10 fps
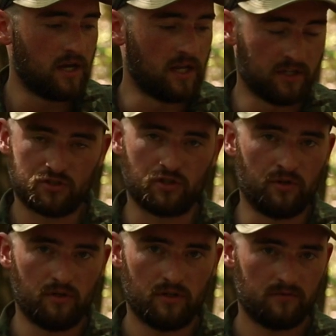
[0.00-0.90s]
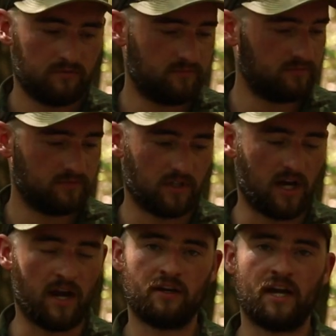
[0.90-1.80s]
It is true,
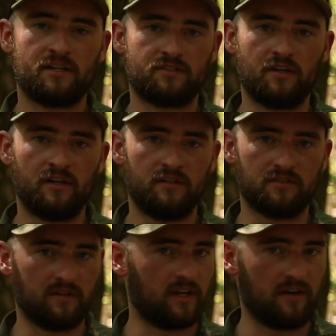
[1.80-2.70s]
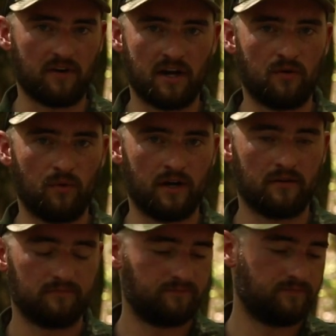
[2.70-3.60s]
higher gas gun is going to have higher
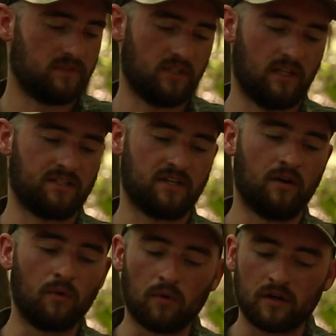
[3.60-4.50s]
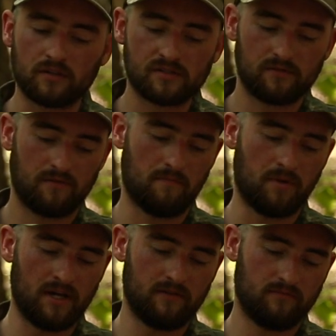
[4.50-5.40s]
wear. That's how it works.
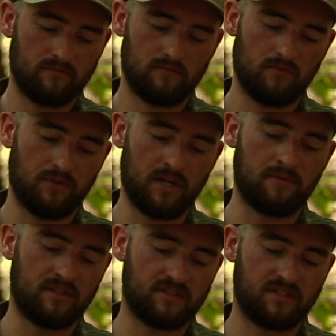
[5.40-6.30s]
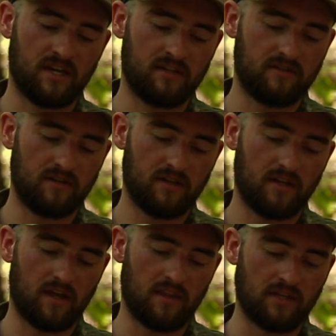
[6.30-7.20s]
But with that being said,
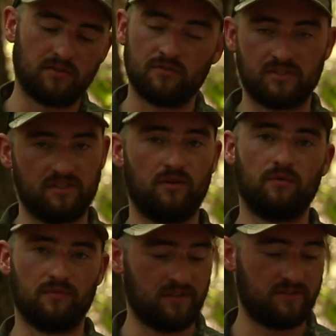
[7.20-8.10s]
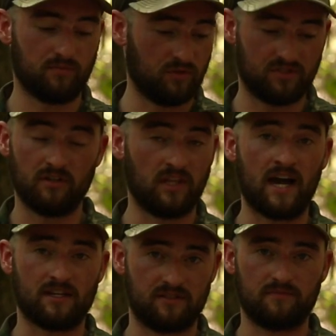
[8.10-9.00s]
it will still
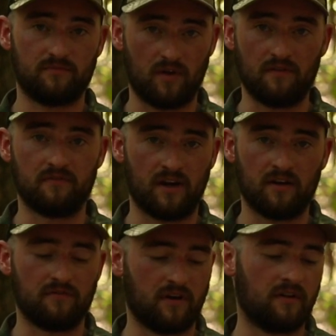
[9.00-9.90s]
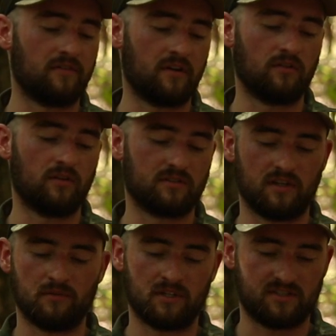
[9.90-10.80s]
last a very, very, very long
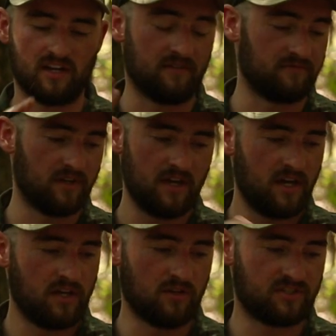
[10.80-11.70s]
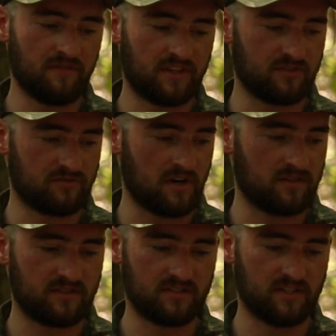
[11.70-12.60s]
time. Like I said, 7,000
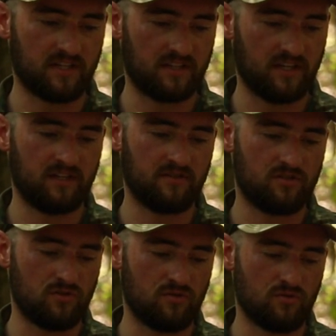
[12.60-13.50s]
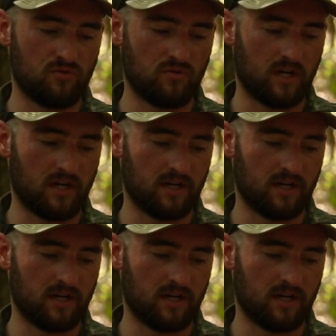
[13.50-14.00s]
rounds isn't anything to